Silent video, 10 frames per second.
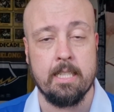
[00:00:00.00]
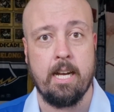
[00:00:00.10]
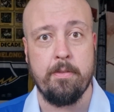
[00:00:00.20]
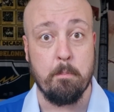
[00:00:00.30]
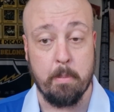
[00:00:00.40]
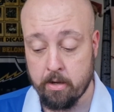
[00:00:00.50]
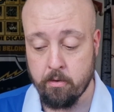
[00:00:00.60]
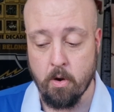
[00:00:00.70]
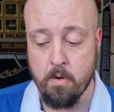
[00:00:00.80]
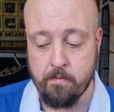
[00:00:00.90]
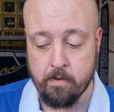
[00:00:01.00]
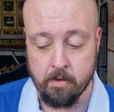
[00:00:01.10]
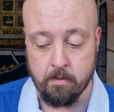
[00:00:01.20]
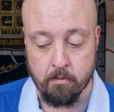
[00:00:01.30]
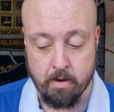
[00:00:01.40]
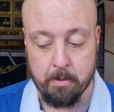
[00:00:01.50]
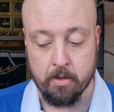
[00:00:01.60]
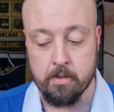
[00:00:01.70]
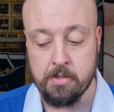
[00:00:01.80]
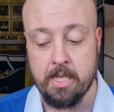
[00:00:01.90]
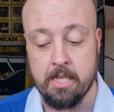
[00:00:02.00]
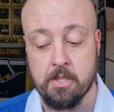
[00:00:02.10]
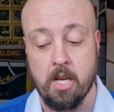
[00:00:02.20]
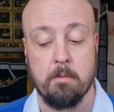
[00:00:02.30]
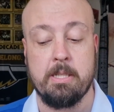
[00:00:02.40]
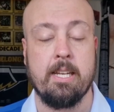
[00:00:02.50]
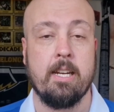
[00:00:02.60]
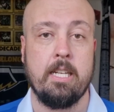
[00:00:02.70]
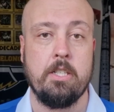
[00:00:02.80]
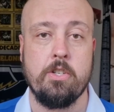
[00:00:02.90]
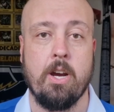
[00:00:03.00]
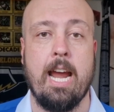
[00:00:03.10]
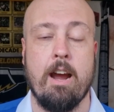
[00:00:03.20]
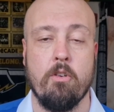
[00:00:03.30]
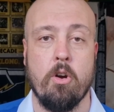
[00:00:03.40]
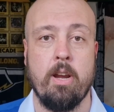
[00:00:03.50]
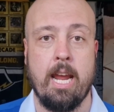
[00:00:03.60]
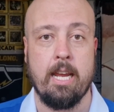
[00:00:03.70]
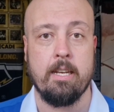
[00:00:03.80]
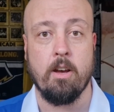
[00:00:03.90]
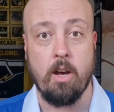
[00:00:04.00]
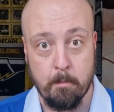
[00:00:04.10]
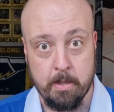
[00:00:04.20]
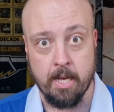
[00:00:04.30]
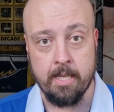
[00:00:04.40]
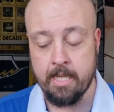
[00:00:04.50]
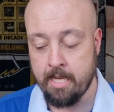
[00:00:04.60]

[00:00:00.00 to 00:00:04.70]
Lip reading: The back row for the Rabbitohs is Kolomatangi, Jai Arrow and Hubner.